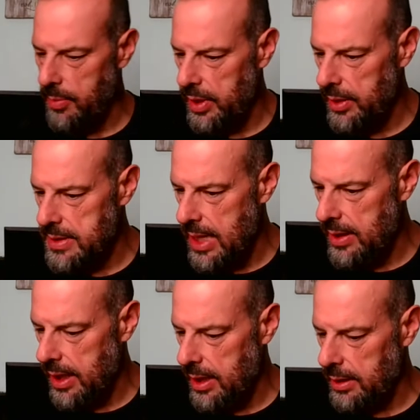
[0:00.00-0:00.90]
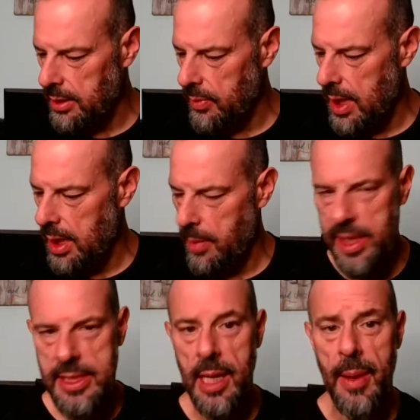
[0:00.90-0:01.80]
bring those out again in a little while. I'm going
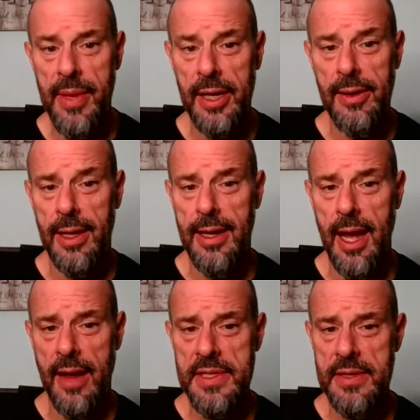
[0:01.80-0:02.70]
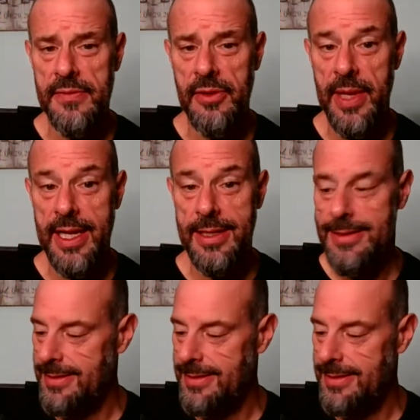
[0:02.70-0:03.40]
to talk about Migron knives here for a minute.